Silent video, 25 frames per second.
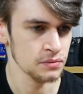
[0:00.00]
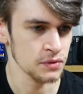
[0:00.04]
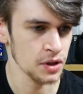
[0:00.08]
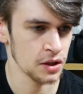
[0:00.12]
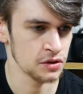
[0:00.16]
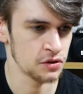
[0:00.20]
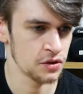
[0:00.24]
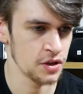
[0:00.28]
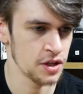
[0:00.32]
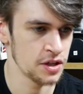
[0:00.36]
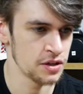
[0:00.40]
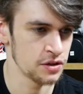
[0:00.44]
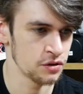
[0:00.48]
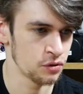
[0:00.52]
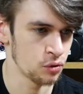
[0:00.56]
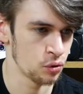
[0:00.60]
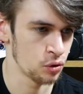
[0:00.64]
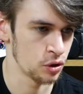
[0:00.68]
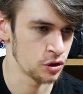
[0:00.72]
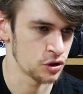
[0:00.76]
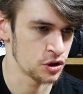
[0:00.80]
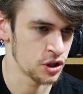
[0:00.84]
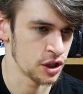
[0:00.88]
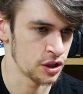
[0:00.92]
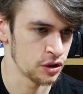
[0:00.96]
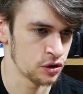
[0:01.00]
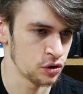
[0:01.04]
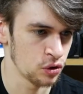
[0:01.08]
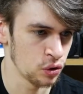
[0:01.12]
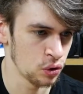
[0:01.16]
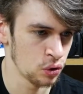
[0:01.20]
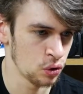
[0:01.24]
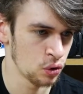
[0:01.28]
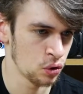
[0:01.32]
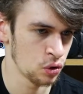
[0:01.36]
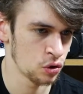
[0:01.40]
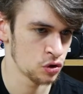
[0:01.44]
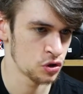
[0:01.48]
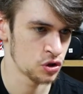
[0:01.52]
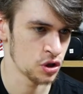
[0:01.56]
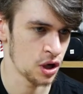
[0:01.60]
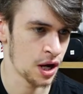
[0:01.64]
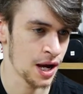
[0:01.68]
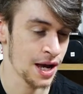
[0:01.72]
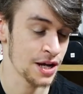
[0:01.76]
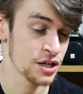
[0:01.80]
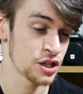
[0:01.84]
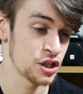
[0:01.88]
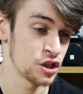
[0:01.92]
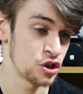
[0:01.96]
So these are all at Cheddar Gorge.
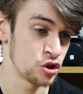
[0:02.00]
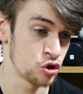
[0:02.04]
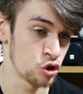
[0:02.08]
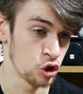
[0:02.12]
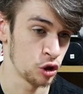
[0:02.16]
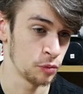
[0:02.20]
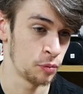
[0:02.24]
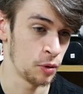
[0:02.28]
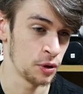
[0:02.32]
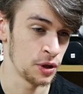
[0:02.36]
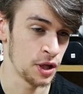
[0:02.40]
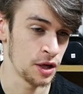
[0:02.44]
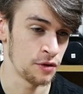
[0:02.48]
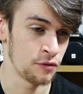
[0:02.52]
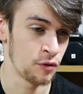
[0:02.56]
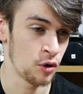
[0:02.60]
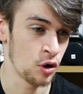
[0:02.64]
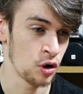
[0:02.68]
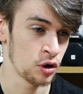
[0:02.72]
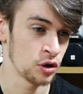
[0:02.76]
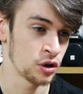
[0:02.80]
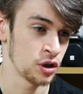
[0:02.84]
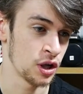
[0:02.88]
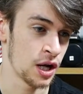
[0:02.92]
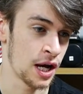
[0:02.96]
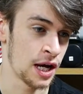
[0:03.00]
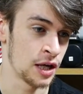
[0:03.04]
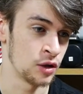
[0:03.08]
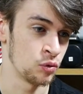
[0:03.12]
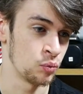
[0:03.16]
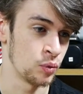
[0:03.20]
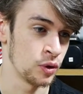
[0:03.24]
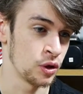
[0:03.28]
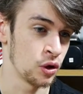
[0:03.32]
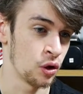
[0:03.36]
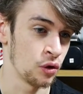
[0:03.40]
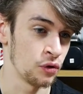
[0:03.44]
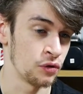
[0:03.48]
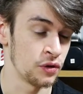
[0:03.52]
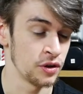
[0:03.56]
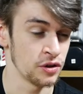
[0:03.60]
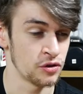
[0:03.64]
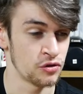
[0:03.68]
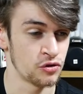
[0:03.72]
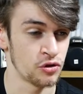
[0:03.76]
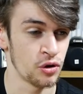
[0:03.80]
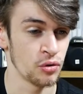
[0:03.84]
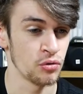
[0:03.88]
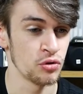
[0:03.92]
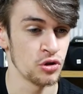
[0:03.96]
I actually stood up on that rock and we got this
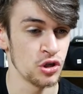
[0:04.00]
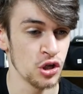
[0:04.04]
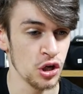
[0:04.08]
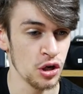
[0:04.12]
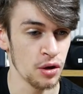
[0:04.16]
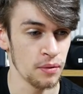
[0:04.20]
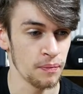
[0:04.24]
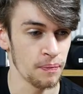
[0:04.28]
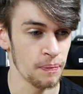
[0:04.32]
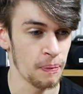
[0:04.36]
drone shot.